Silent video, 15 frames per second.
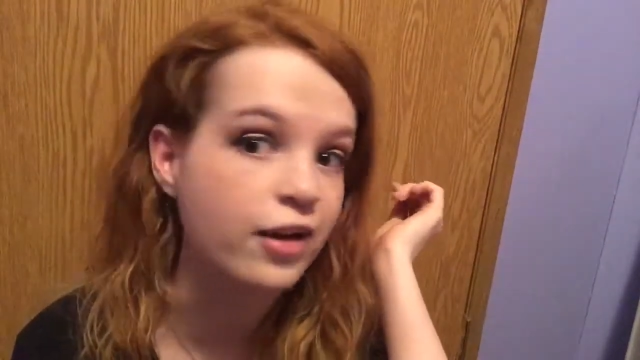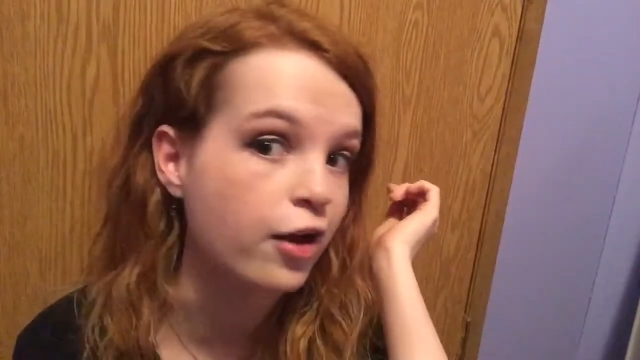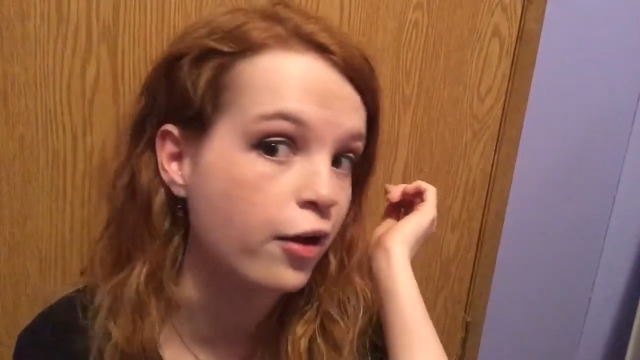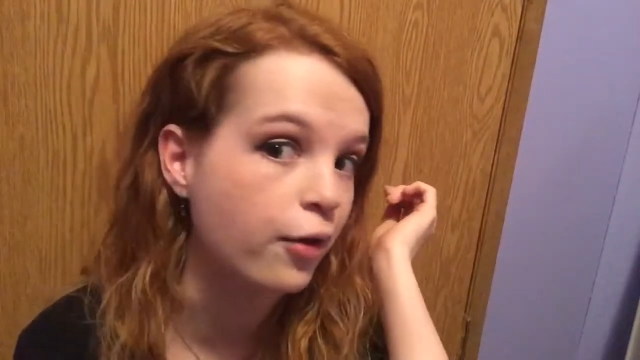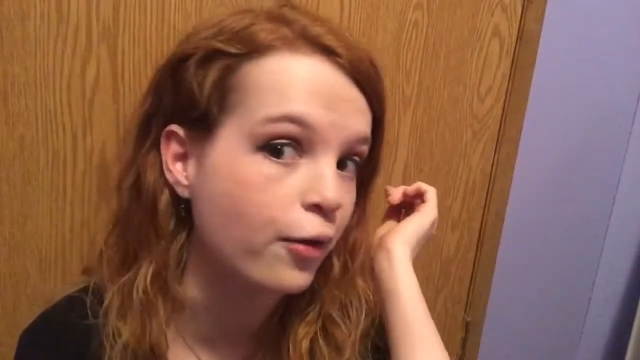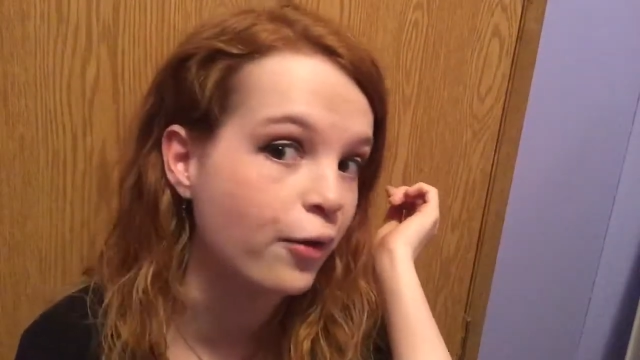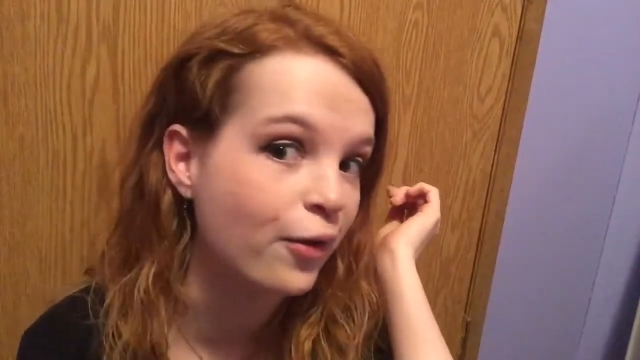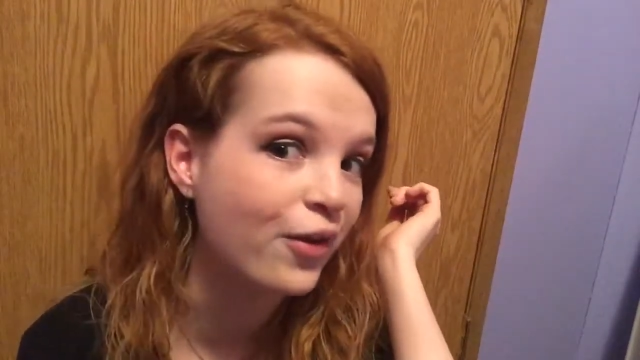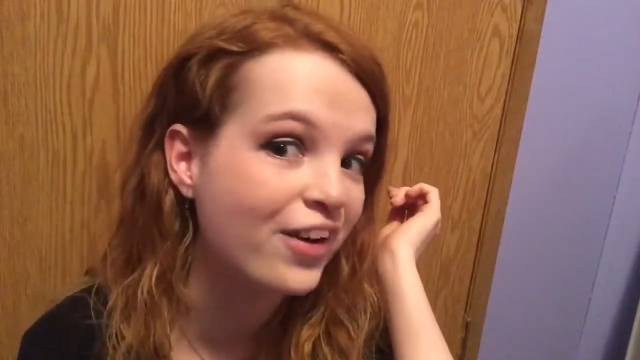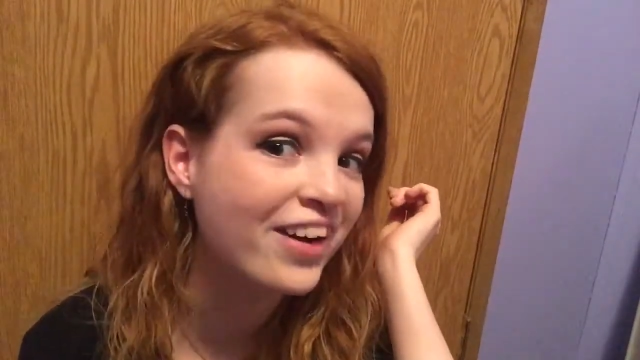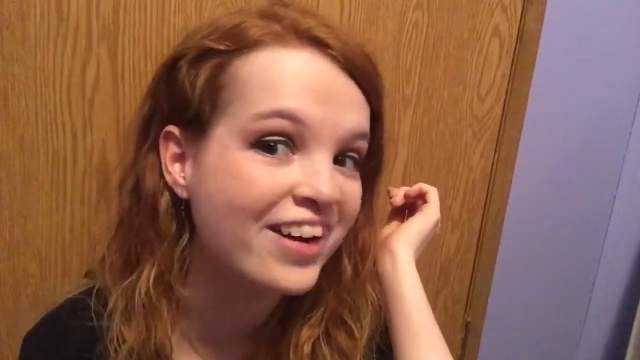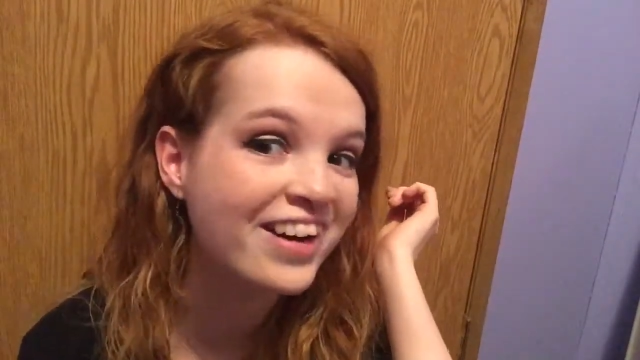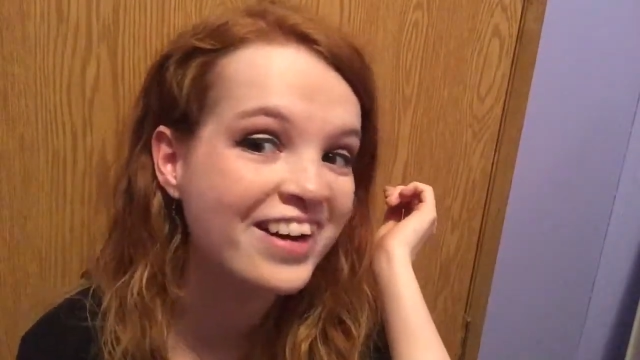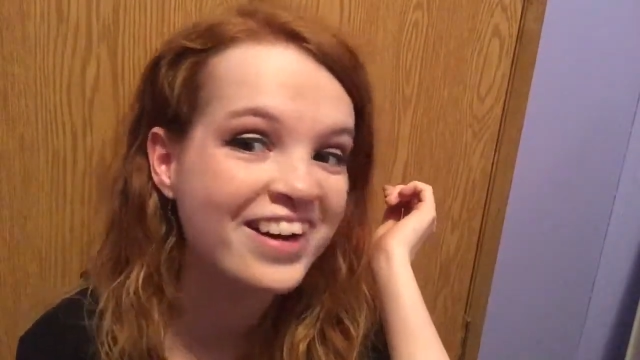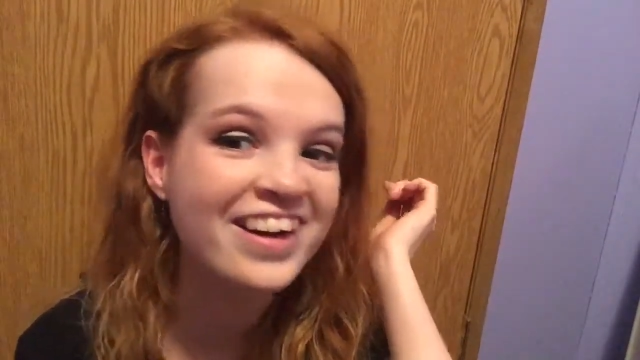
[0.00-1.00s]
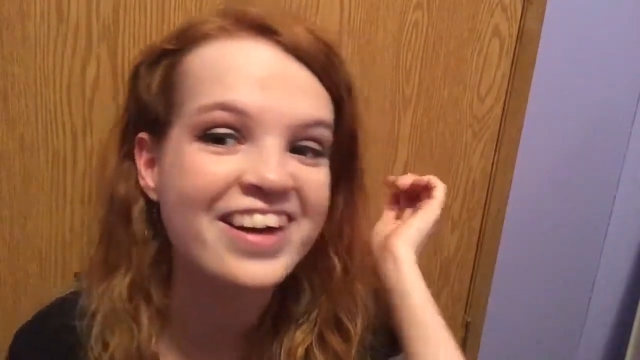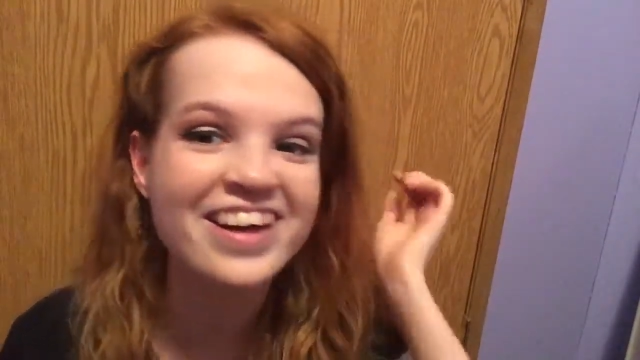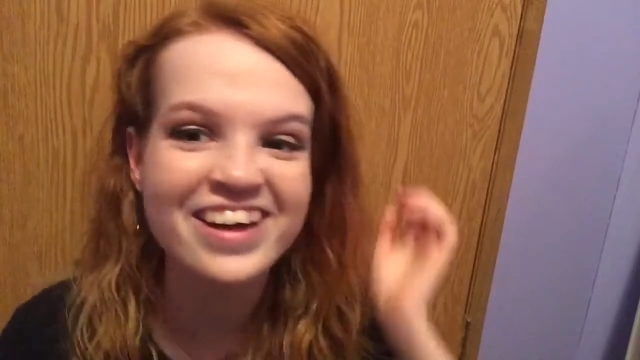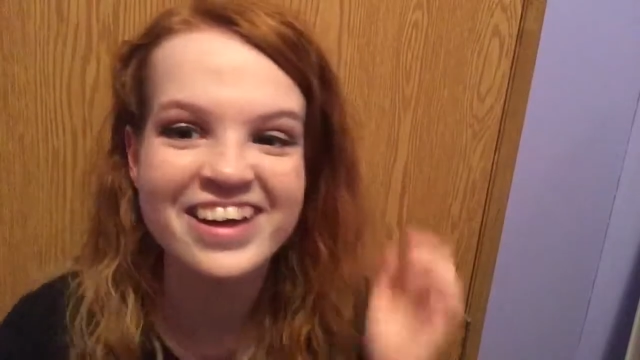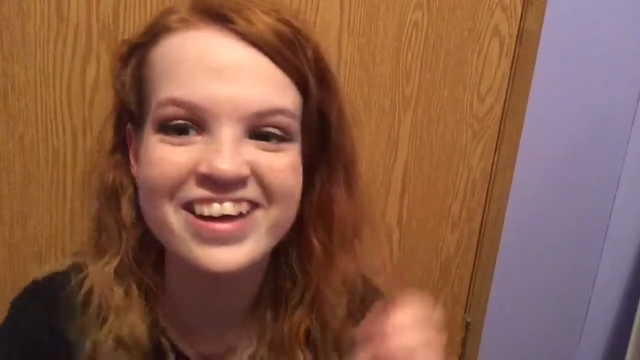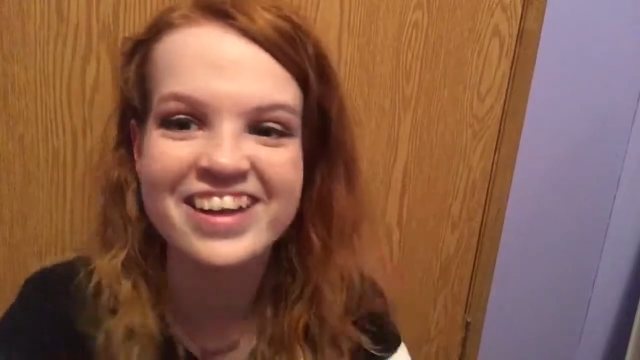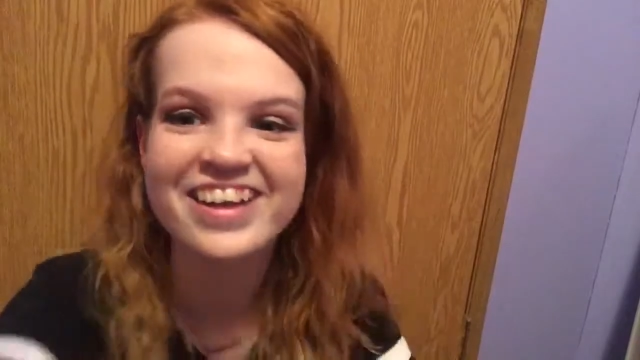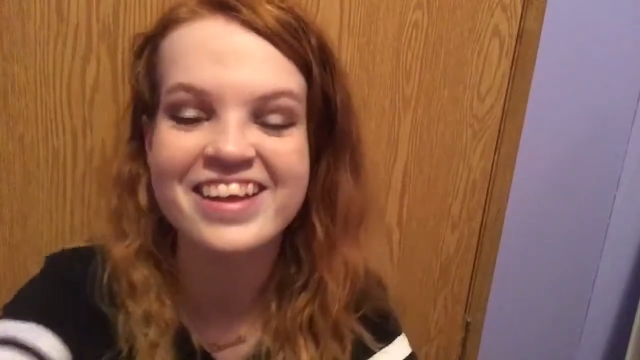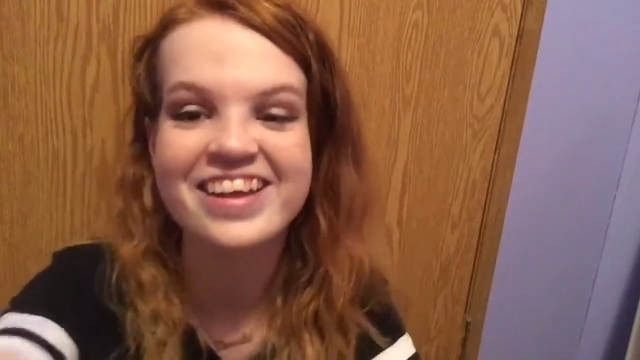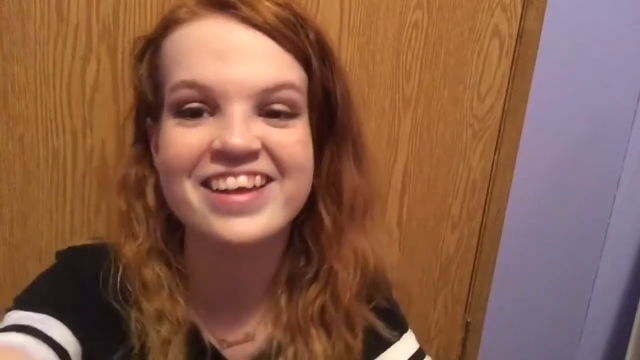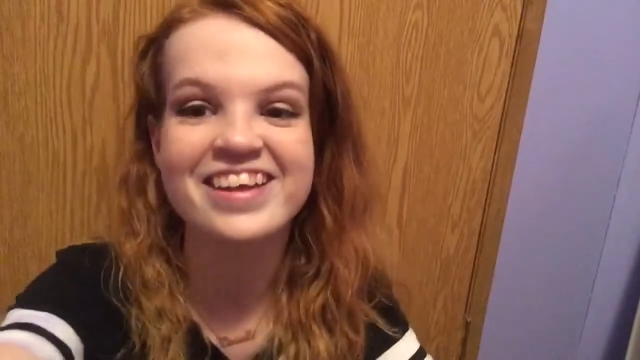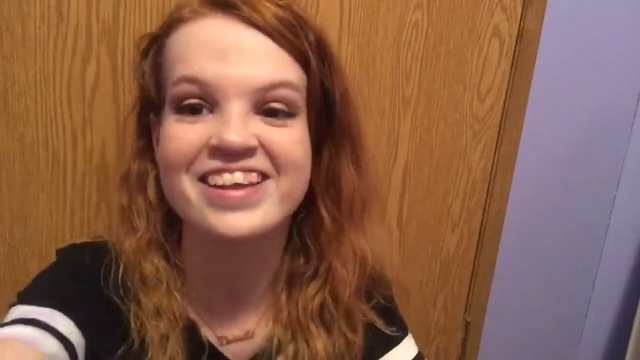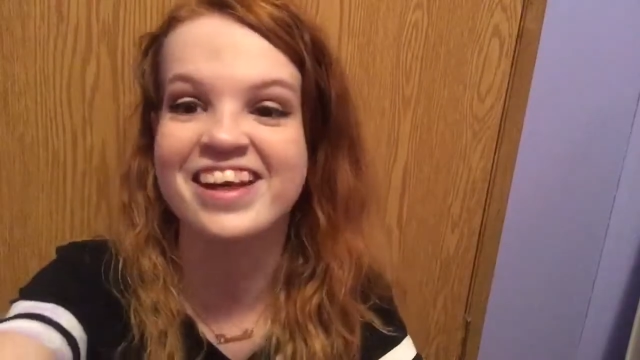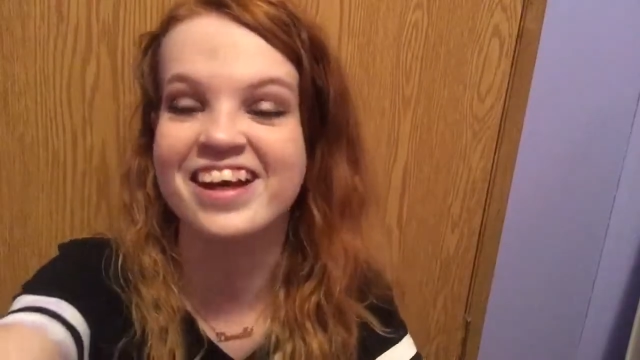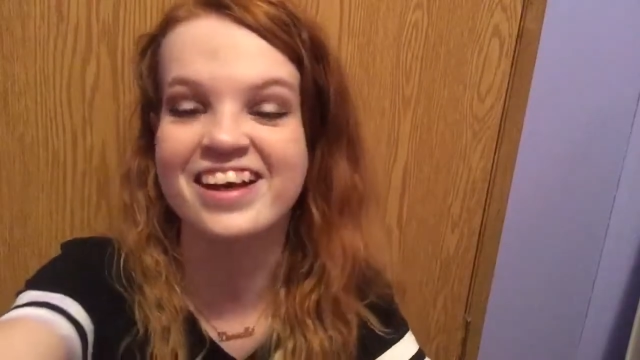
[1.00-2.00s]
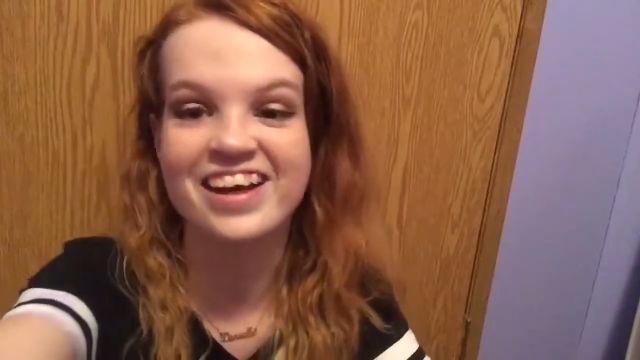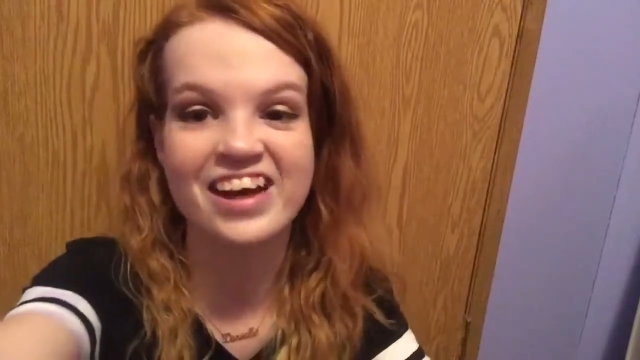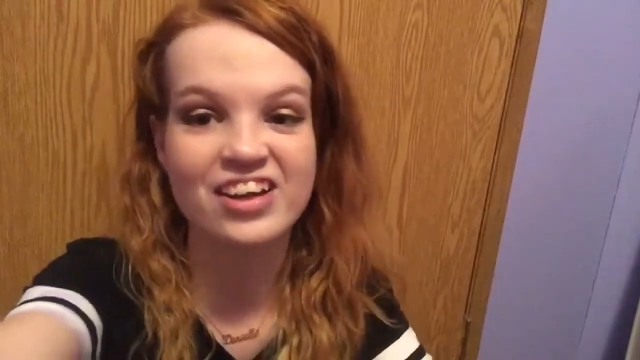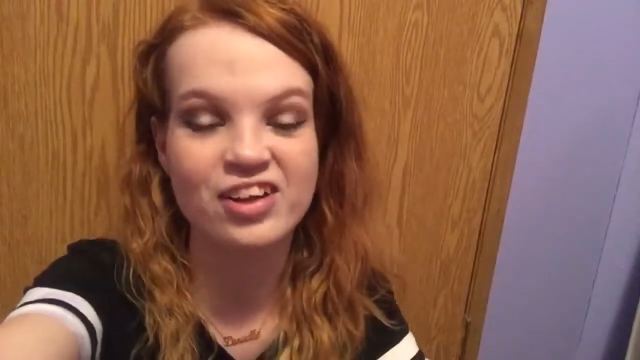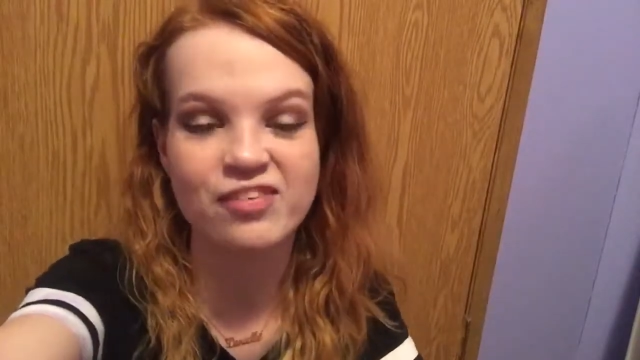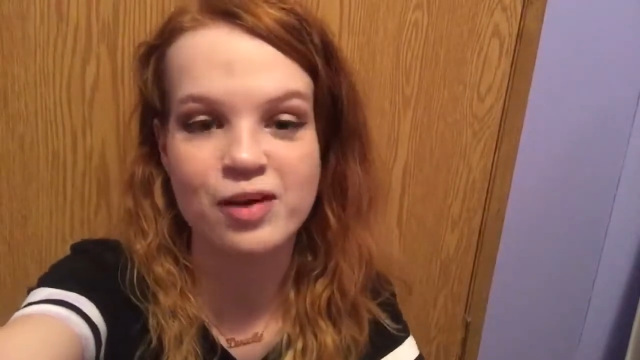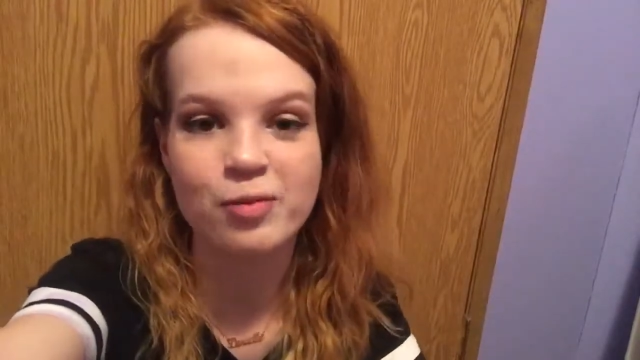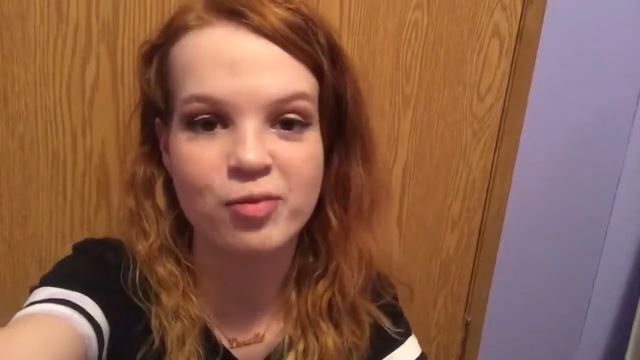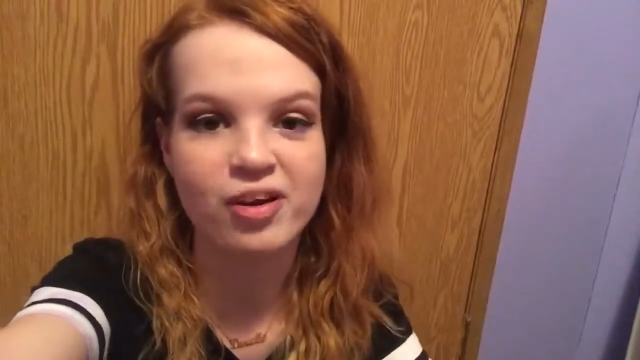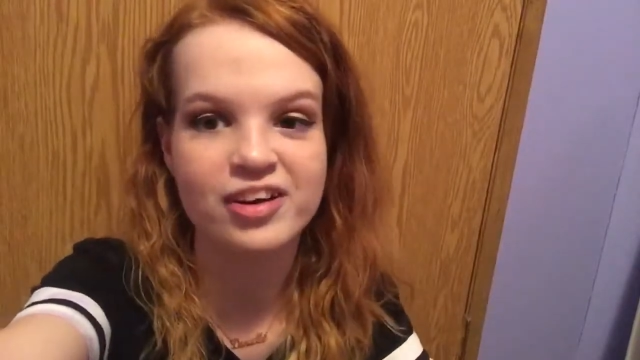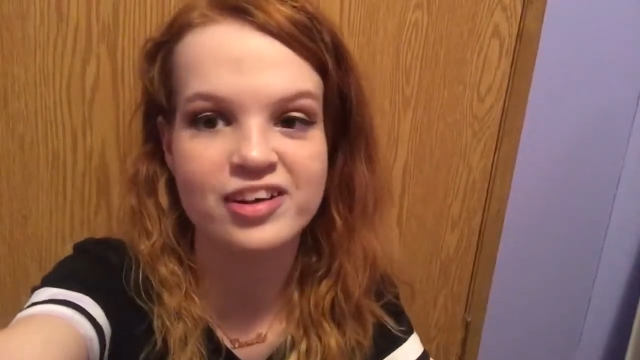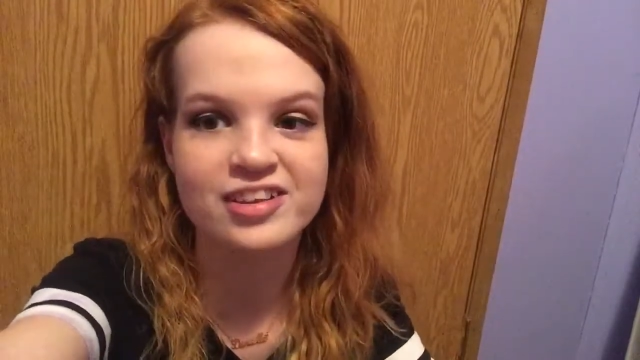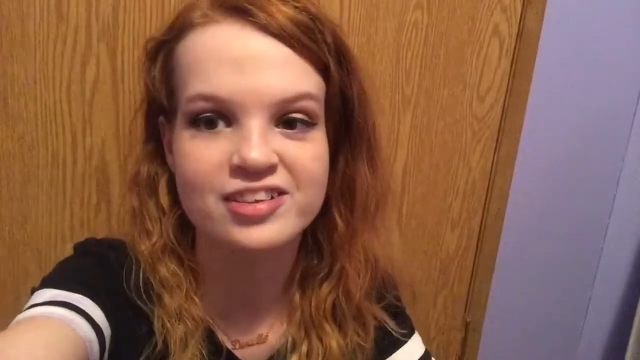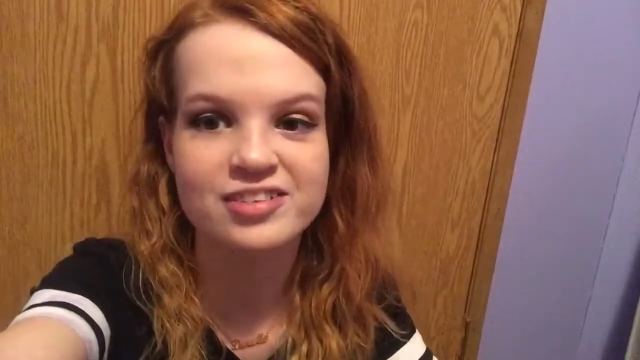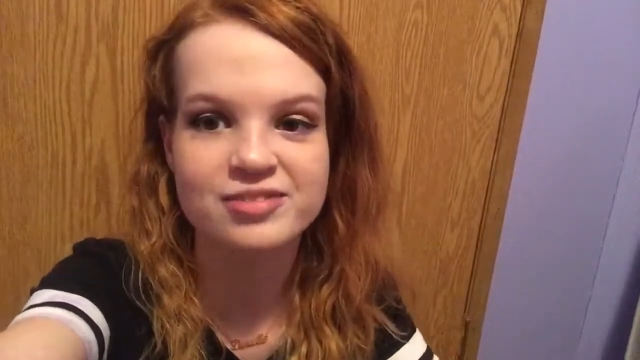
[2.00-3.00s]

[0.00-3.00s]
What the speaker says: though. Yeah, I love that product.